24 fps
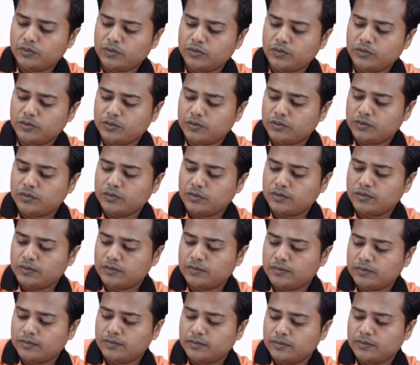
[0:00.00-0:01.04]

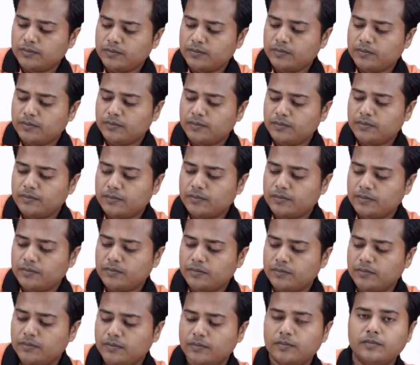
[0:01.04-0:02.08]

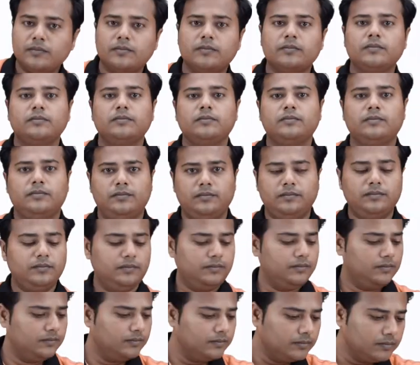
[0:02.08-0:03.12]

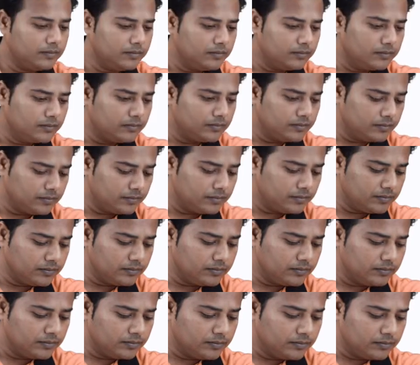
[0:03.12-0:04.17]

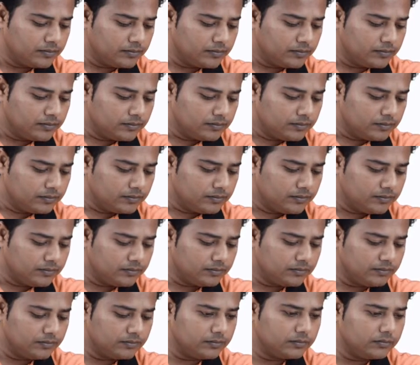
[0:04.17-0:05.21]

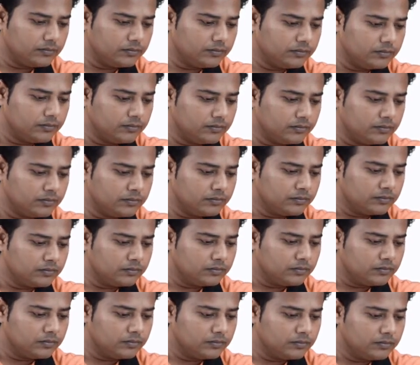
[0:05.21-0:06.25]

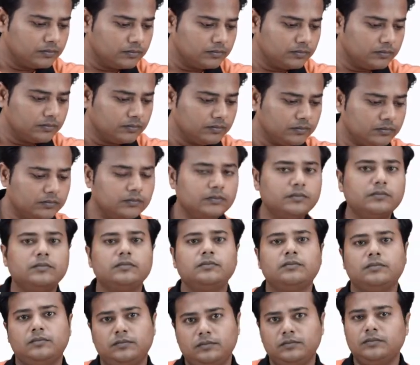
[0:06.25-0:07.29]

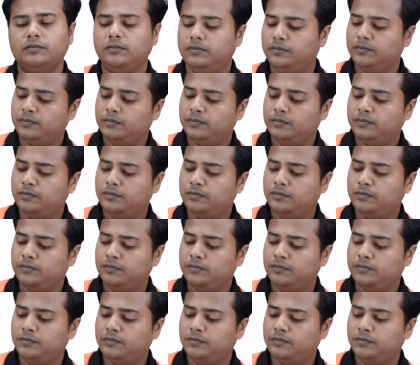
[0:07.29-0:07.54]
Nothing is said.